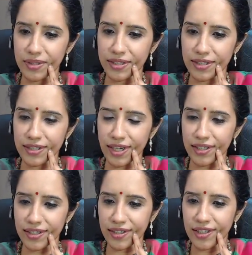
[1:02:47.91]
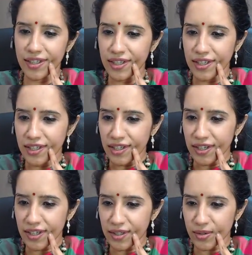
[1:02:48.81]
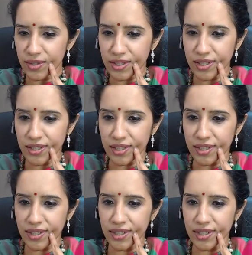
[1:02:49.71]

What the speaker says: A little tired. Okay.